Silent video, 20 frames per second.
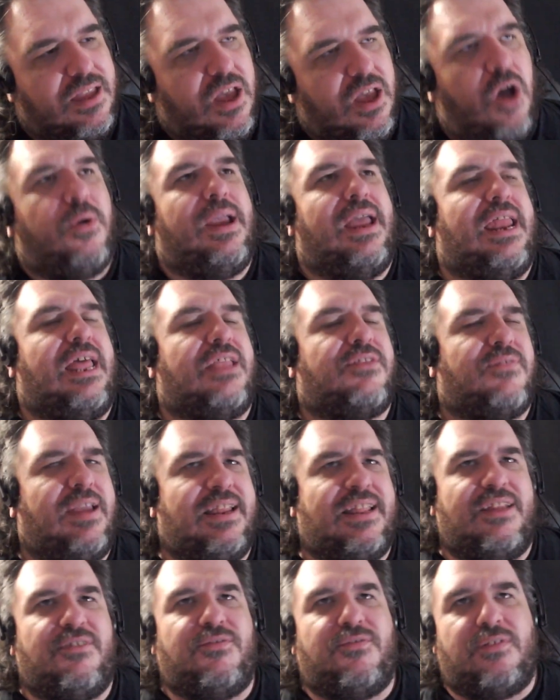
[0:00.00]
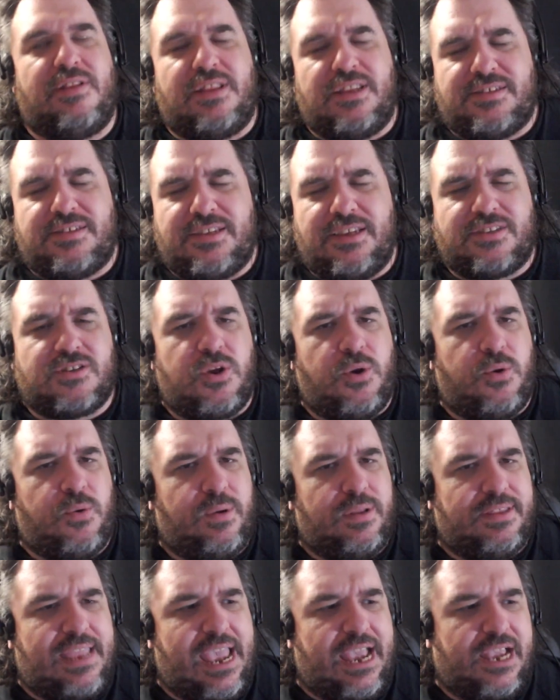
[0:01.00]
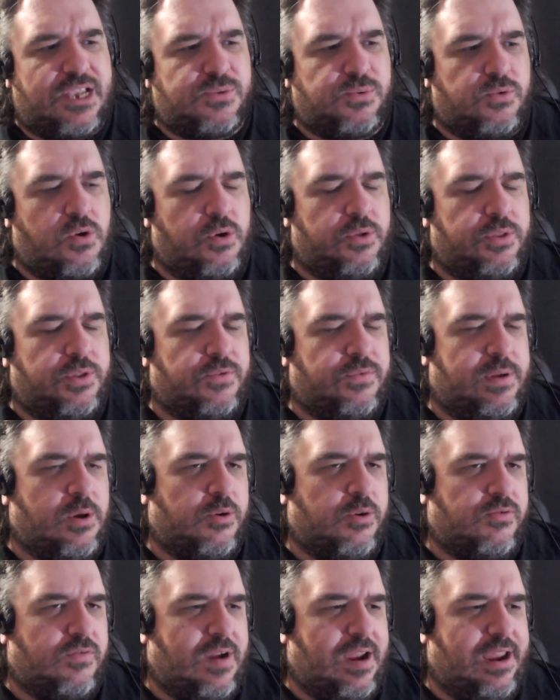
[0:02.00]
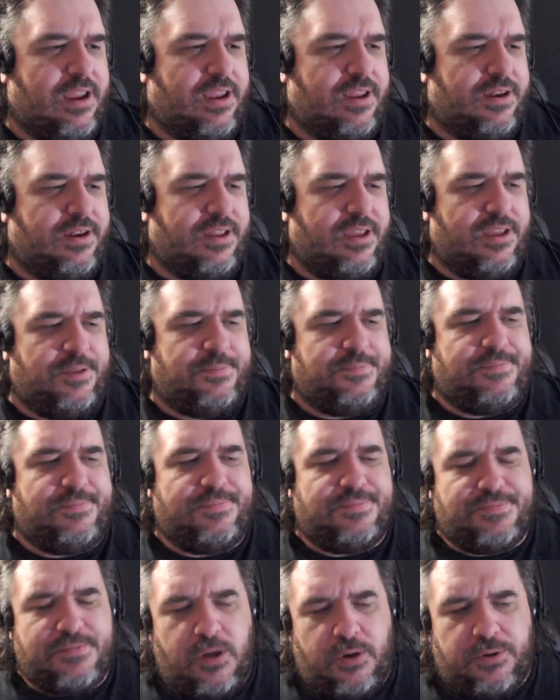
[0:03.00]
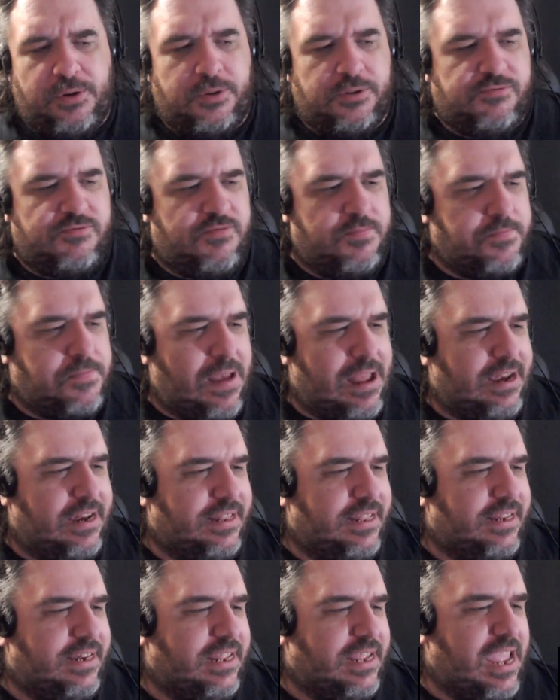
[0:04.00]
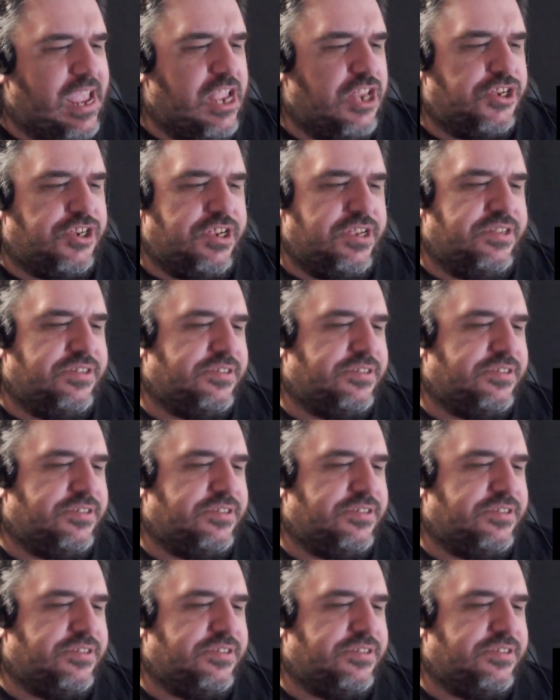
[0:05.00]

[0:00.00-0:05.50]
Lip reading: Oh yeah, that's right. The Cisco and Dax were on the Rio Grande. Odo's piloting the Ganges.